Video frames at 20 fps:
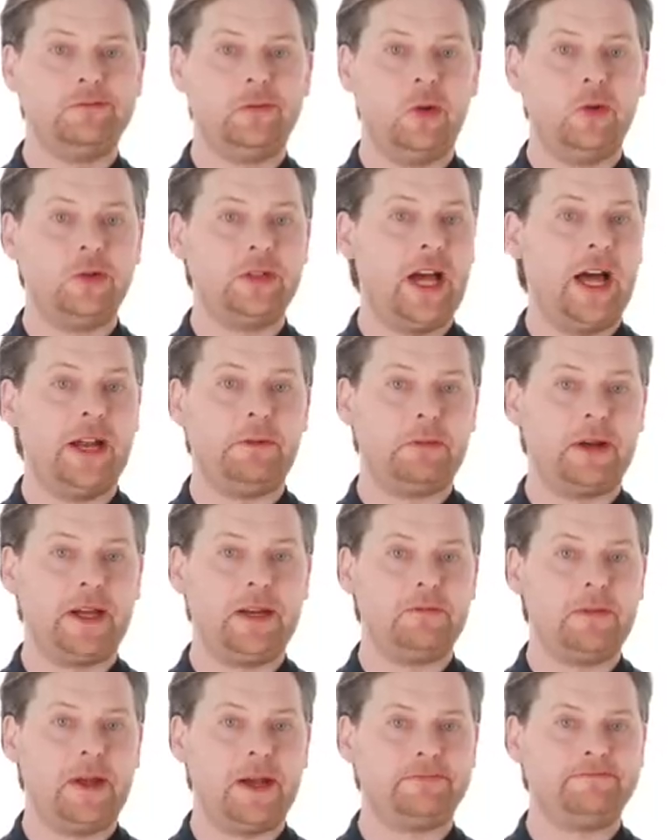and no boiling
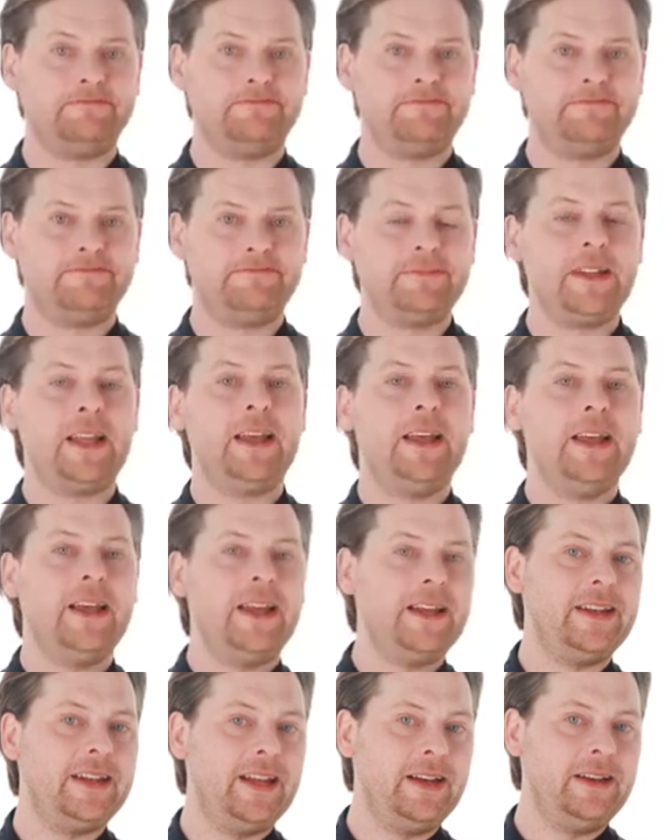over.
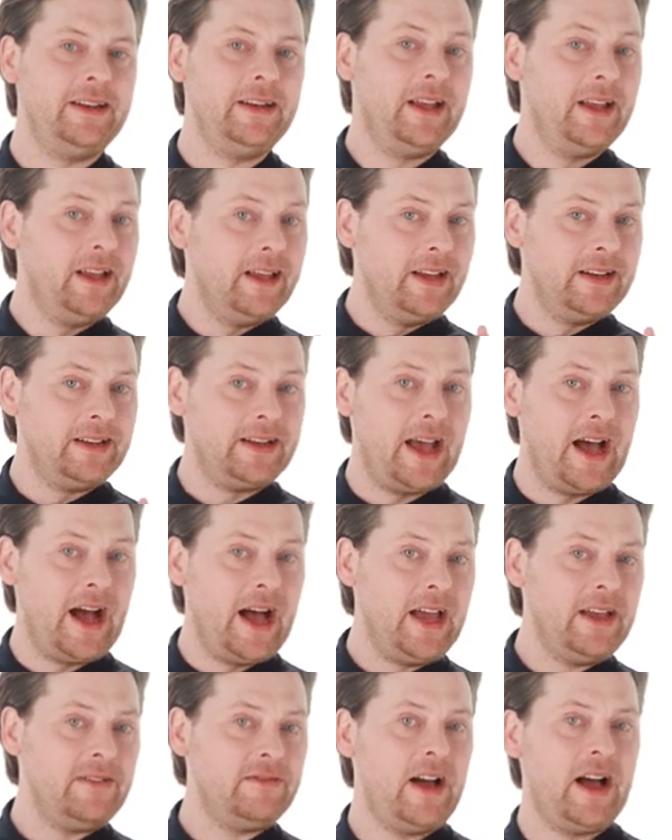Because the
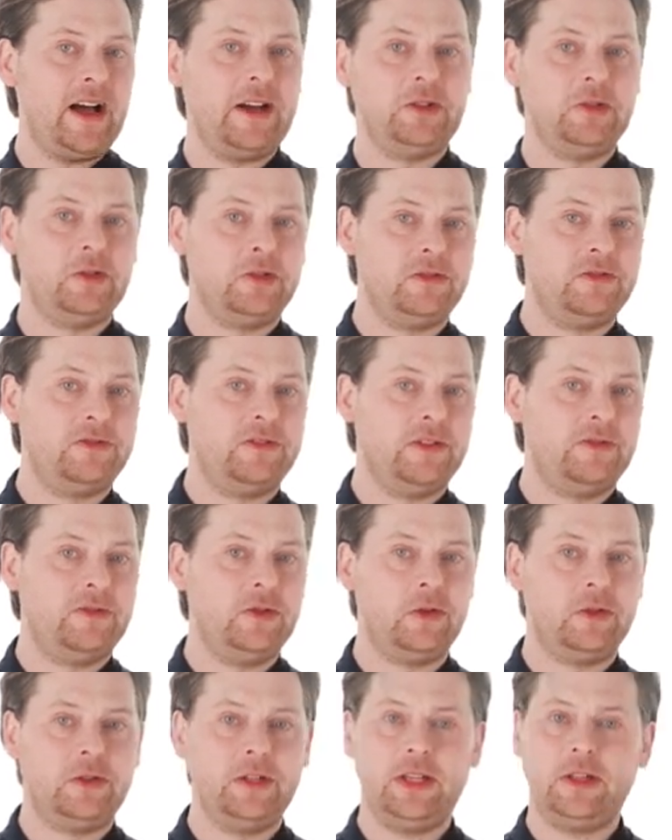iVario not
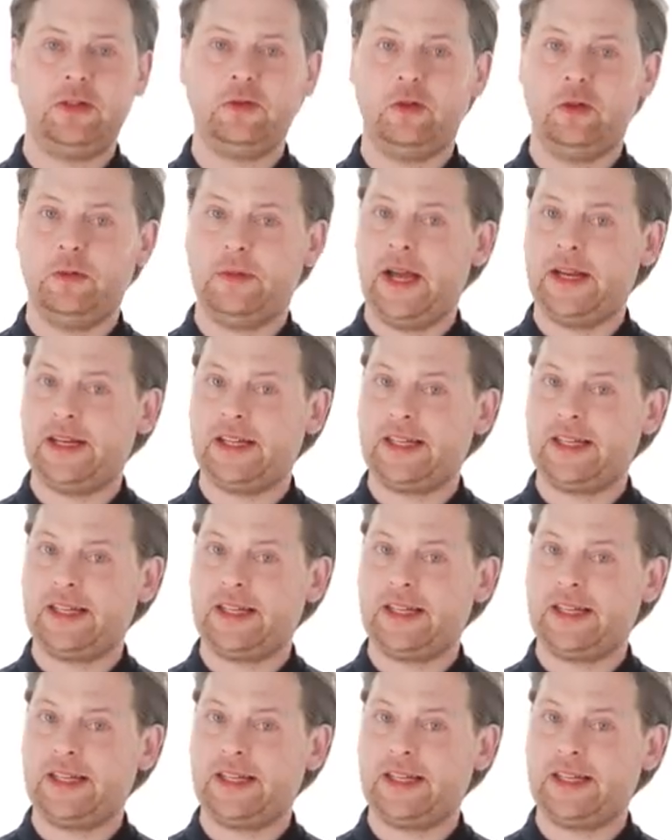only regulates